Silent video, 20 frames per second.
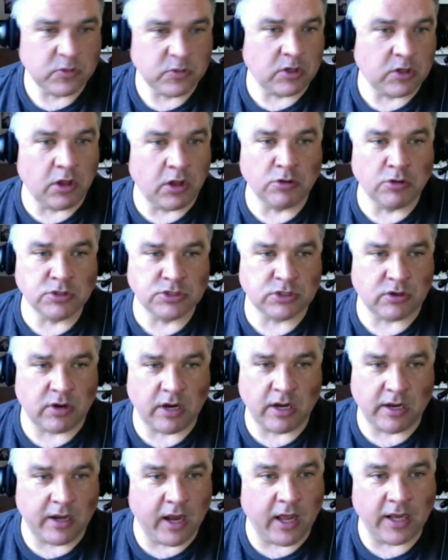closer
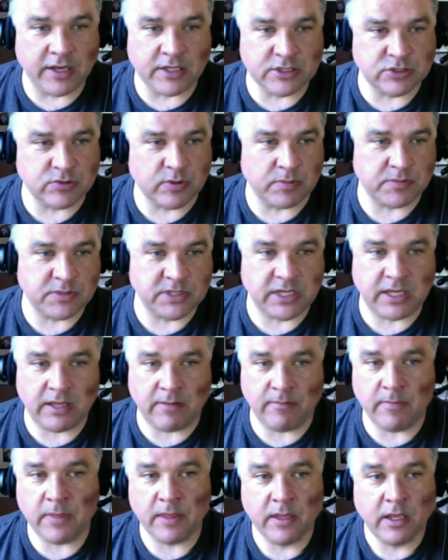on a nondescript team.